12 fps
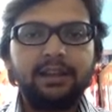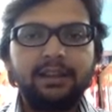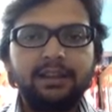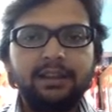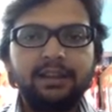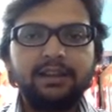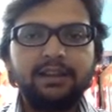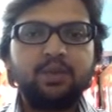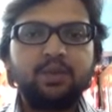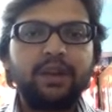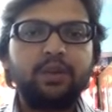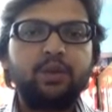this
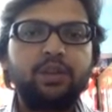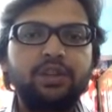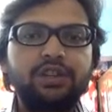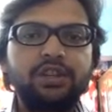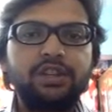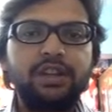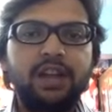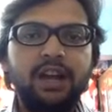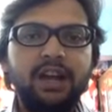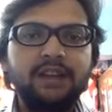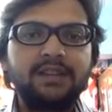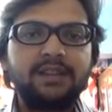one question
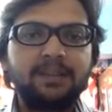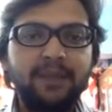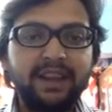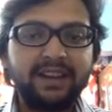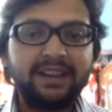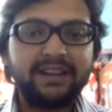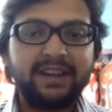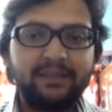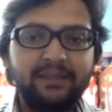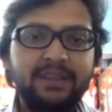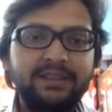asked many a times,